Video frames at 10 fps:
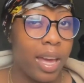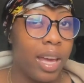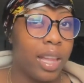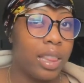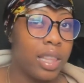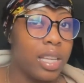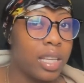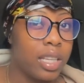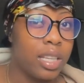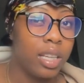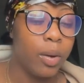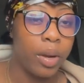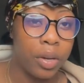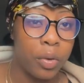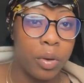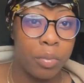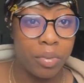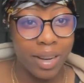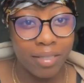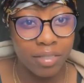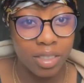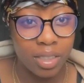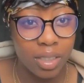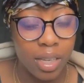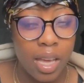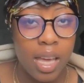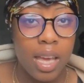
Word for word: and then we're gonna go to Brantford.